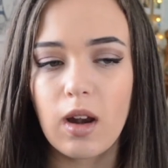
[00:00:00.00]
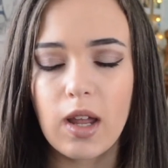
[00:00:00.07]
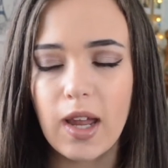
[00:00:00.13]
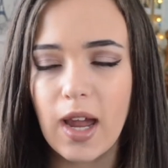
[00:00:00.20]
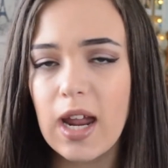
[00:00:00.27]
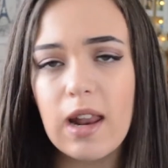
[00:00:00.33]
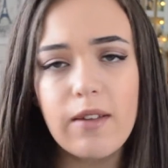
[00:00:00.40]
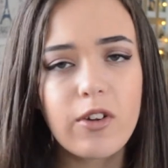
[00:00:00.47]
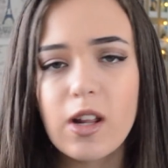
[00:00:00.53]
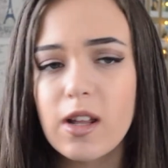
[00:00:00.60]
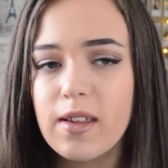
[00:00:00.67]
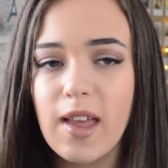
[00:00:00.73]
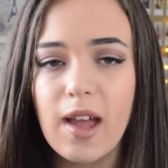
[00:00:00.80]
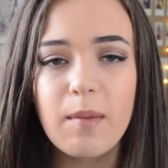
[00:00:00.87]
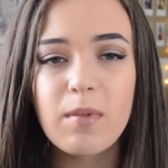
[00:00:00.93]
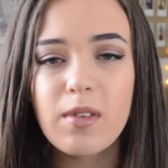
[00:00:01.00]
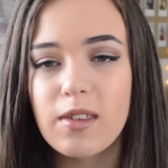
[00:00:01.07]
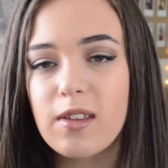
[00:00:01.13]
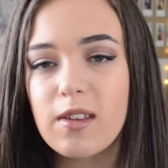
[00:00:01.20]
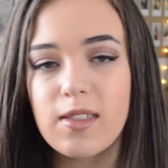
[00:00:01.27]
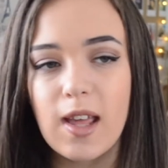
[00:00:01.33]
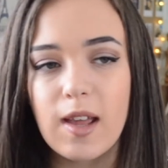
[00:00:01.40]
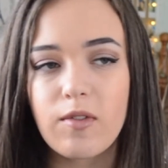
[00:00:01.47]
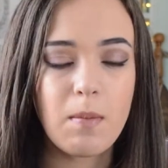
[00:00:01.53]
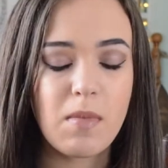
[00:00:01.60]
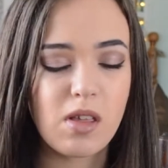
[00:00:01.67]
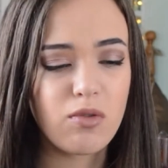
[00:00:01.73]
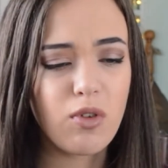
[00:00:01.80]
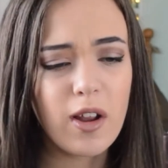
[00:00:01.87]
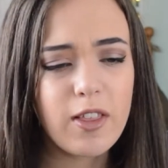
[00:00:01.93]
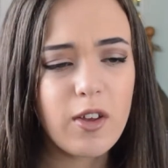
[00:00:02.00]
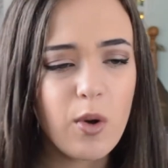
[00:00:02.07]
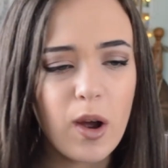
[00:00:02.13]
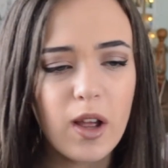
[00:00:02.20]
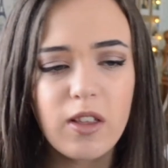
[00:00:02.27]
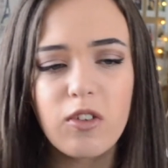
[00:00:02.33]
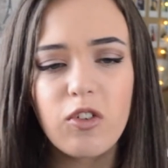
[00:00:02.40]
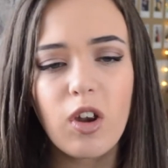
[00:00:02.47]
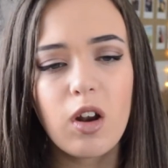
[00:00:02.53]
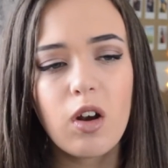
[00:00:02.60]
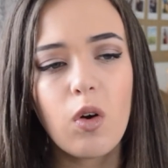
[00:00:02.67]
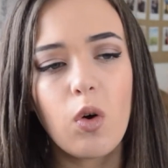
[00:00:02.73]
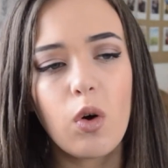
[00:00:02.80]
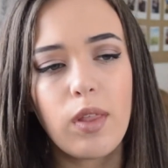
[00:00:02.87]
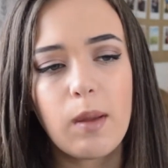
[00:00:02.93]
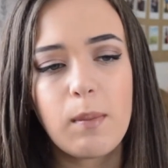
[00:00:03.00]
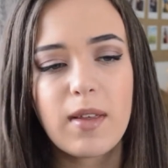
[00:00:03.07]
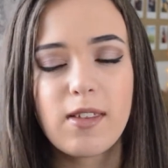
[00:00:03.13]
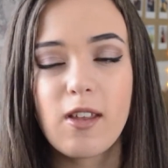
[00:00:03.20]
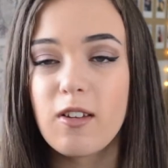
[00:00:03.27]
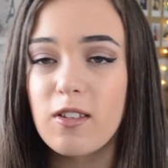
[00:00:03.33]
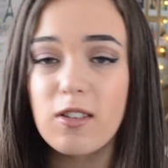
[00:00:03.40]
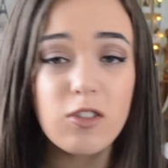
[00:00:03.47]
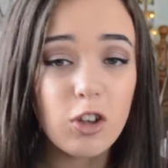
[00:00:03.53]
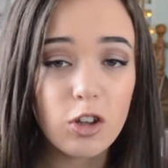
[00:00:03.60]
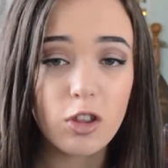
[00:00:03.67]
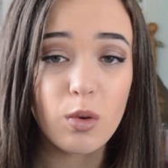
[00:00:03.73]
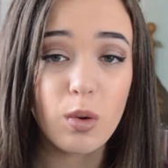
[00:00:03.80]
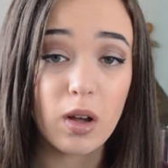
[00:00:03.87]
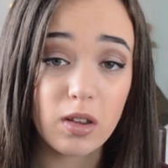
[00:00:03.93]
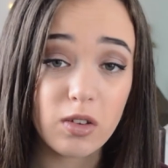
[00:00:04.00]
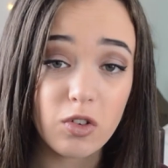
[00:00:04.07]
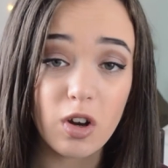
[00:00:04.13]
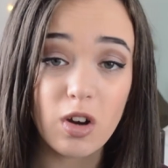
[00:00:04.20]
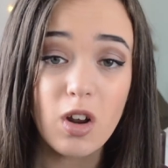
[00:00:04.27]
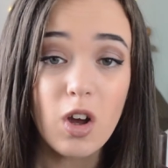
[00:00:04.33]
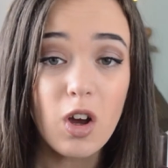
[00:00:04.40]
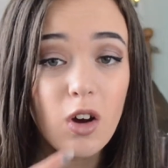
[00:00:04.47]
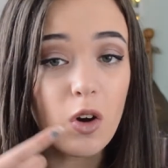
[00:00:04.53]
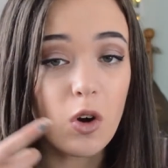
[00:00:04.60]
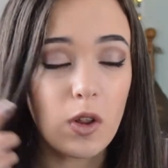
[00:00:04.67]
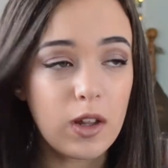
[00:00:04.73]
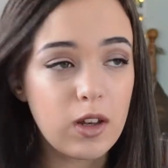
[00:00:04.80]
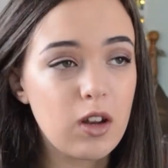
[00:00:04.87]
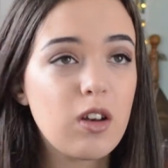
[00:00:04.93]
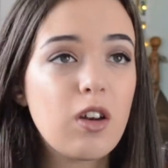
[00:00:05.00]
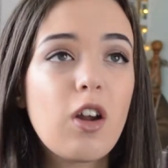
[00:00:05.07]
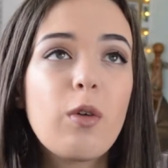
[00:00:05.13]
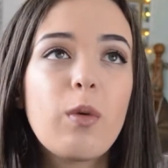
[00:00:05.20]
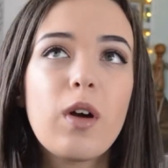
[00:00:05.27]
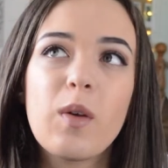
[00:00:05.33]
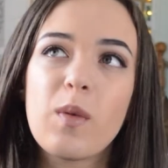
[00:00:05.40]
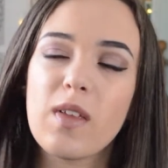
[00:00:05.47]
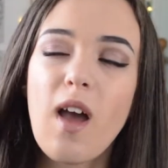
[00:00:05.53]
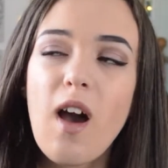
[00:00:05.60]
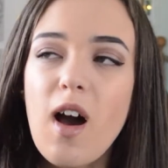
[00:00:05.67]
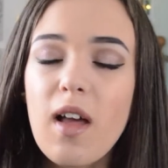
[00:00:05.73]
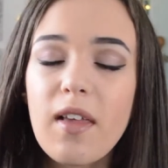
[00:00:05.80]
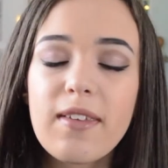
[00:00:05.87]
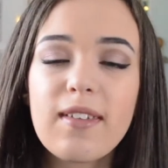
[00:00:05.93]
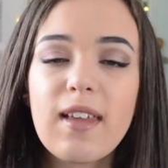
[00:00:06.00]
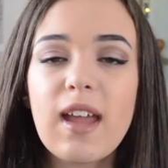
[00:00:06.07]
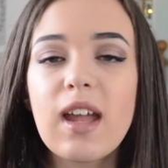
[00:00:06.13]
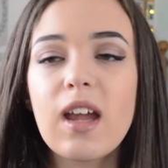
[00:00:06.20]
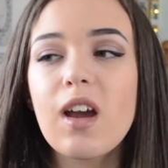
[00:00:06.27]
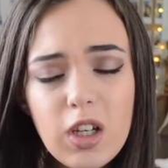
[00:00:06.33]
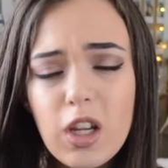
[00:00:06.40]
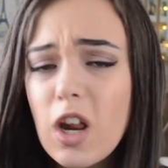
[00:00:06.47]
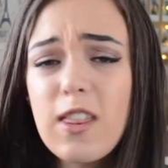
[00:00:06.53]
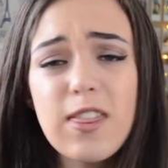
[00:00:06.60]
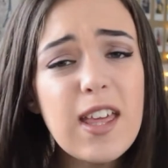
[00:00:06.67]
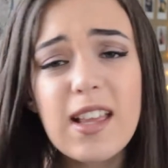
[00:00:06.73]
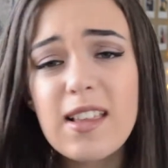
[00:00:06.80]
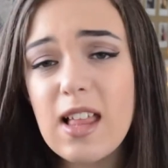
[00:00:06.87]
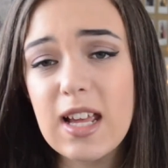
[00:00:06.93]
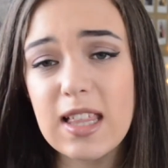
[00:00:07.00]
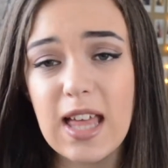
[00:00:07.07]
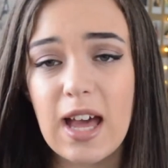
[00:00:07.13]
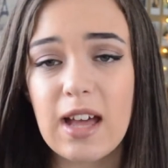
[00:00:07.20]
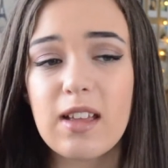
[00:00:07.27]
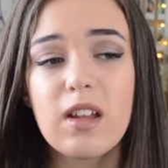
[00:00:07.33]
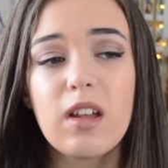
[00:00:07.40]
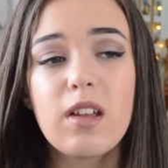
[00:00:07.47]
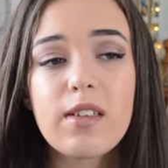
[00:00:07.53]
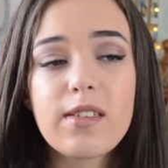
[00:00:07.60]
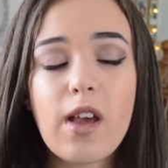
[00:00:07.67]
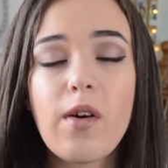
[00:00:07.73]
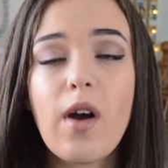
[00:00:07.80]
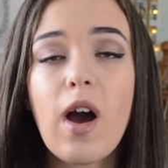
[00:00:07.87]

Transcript: like A-level exams, is because they've misread the question, or they misunderstood the question, or they didn't know what it was asking, you know, things like that. So